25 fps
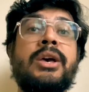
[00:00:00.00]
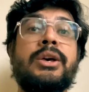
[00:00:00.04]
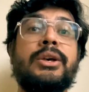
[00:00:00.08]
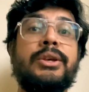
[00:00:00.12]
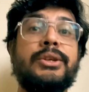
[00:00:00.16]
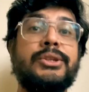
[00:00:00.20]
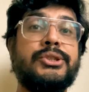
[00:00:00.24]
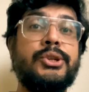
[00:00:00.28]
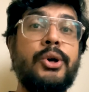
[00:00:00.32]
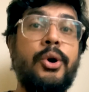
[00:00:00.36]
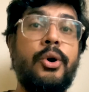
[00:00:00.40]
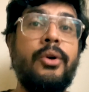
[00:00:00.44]

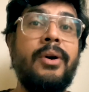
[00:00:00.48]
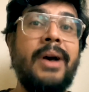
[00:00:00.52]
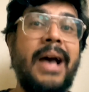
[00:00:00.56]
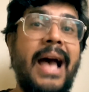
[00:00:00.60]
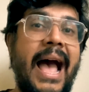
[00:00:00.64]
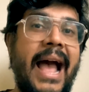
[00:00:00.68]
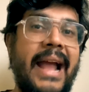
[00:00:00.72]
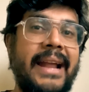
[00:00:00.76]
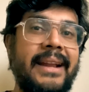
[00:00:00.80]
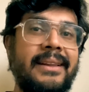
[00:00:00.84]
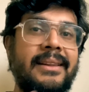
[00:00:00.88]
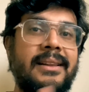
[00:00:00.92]
So
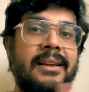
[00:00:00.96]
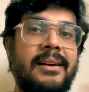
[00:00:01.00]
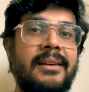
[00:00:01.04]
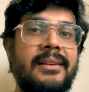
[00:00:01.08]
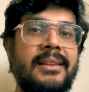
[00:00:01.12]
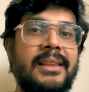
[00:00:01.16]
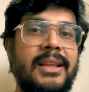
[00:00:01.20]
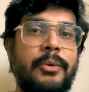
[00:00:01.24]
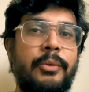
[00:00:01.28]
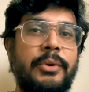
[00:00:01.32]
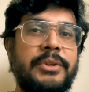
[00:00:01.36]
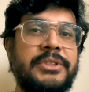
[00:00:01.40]
I
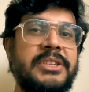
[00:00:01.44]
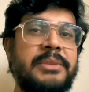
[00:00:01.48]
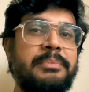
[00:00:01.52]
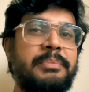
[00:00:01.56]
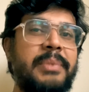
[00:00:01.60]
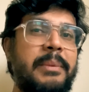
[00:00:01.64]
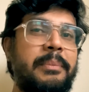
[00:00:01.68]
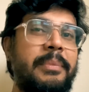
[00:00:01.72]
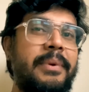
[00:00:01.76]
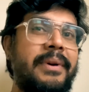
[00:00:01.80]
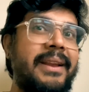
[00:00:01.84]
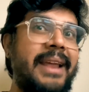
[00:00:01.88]
turn the question
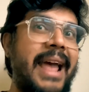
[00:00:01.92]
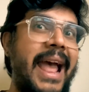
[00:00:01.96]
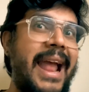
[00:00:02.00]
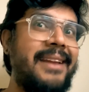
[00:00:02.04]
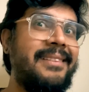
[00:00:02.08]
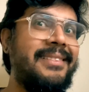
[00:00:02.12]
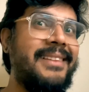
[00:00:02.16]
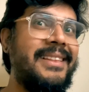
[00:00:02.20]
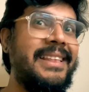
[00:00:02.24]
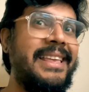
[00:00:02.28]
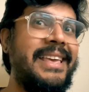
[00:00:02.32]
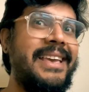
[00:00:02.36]
paper
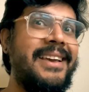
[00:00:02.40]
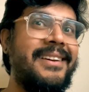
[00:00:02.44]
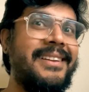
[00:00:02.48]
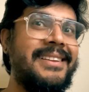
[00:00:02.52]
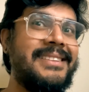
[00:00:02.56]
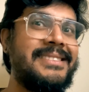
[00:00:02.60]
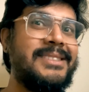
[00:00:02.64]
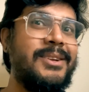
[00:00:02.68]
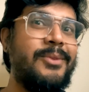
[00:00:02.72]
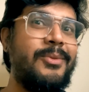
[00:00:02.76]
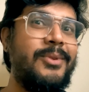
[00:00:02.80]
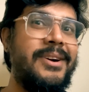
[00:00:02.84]
and then here
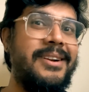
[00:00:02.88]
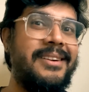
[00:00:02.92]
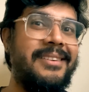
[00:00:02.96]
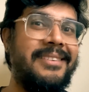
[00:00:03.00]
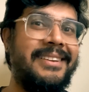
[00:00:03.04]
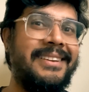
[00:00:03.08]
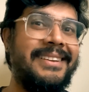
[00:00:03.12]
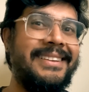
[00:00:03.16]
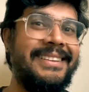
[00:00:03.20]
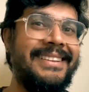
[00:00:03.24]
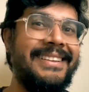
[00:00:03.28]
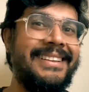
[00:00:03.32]
is the
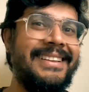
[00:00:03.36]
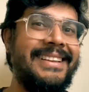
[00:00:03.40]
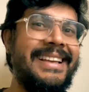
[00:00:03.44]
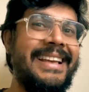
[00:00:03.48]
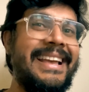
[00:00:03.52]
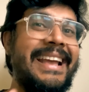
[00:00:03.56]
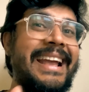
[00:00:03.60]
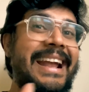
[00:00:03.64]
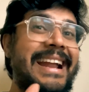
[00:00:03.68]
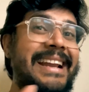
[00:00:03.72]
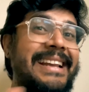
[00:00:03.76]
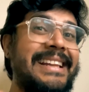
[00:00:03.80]
word.
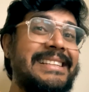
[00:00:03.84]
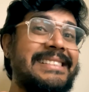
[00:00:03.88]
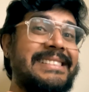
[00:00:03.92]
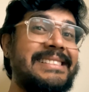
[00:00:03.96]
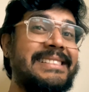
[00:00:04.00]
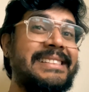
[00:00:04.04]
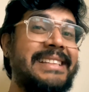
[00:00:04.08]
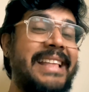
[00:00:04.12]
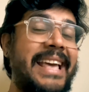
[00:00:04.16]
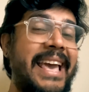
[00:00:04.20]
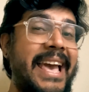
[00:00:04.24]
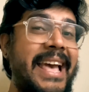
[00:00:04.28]
It
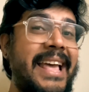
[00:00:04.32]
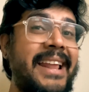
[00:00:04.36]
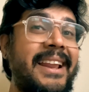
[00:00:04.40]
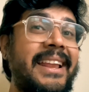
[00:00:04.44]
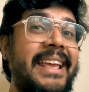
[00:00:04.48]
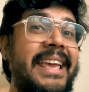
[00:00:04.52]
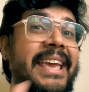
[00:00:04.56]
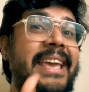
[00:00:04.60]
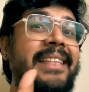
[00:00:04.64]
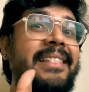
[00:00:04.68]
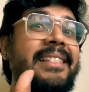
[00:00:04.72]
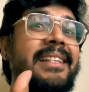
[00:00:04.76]
is there
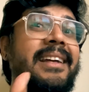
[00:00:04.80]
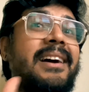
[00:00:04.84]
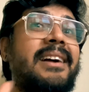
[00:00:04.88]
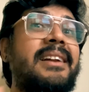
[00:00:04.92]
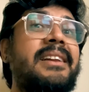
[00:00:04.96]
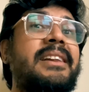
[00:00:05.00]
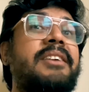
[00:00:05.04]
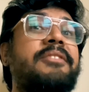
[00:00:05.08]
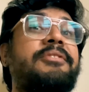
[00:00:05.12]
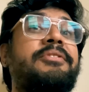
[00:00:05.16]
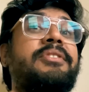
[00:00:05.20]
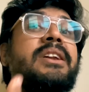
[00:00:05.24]
in a
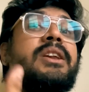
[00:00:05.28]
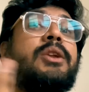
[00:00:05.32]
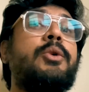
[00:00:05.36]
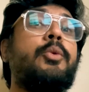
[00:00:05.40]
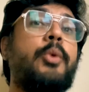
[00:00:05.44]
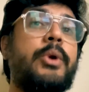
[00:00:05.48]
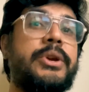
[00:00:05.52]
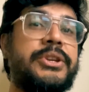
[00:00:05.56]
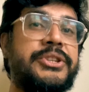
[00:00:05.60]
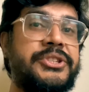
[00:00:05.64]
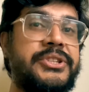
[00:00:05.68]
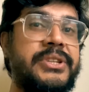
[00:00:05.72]
different
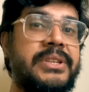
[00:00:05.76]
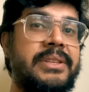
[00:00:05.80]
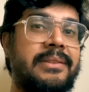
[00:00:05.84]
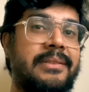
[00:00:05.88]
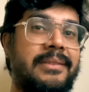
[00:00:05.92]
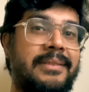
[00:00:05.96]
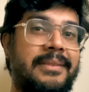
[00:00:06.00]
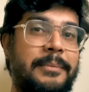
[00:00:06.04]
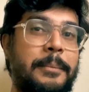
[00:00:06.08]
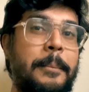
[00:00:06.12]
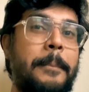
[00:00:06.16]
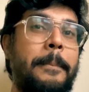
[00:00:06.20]
question.
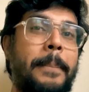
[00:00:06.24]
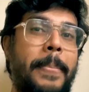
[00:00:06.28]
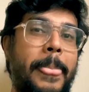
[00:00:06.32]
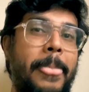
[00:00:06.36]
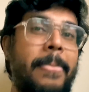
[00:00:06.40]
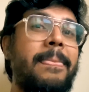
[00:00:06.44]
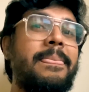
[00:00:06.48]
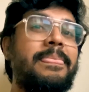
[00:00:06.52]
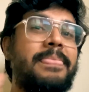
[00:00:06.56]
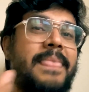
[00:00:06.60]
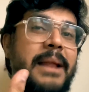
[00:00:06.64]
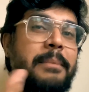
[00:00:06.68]

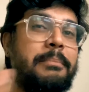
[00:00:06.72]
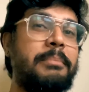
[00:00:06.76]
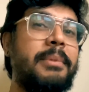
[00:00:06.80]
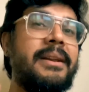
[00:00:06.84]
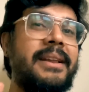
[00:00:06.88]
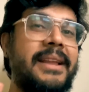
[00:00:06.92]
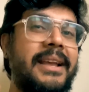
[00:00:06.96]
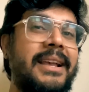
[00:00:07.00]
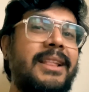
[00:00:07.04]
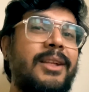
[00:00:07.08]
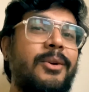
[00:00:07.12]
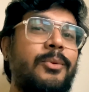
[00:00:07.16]
That
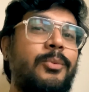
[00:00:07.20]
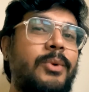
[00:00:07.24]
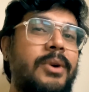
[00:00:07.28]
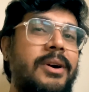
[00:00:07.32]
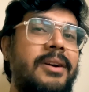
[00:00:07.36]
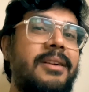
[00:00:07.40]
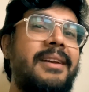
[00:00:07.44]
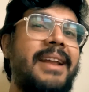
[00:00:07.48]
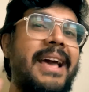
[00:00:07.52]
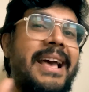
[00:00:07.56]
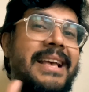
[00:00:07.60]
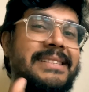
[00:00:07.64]
particular
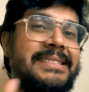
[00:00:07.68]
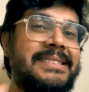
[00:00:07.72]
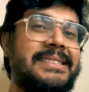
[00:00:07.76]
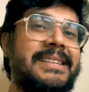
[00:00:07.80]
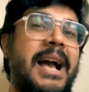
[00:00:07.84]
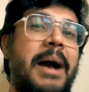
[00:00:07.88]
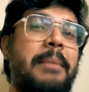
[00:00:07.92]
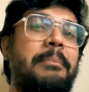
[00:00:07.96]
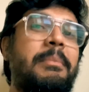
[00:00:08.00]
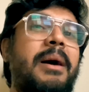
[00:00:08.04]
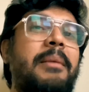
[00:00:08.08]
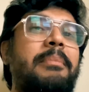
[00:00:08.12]
word has
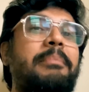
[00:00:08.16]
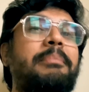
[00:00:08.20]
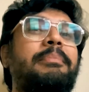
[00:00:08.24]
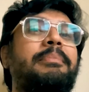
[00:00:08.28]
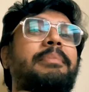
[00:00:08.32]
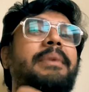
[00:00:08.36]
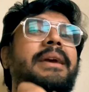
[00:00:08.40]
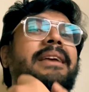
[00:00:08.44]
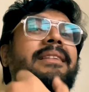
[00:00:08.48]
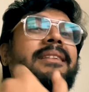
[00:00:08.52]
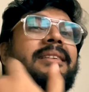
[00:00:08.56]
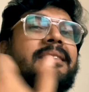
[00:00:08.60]
come up
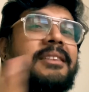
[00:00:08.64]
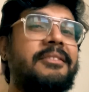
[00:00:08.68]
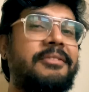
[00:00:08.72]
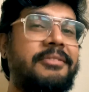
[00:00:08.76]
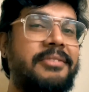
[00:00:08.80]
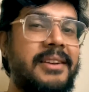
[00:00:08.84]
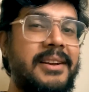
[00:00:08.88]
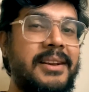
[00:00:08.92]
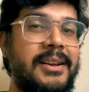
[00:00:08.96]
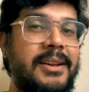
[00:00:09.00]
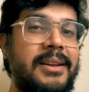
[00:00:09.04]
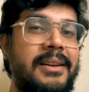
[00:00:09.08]
in a
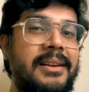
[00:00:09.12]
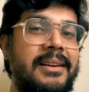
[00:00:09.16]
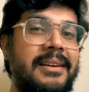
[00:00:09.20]
different